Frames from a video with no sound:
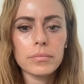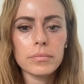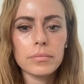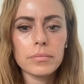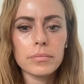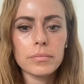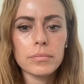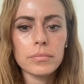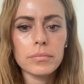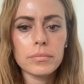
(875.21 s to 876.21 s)

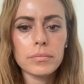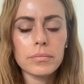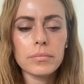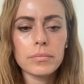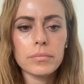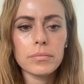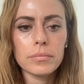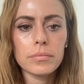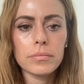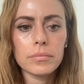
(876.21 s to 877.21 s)

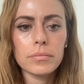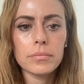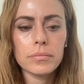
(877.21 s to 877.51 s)
(not speaking)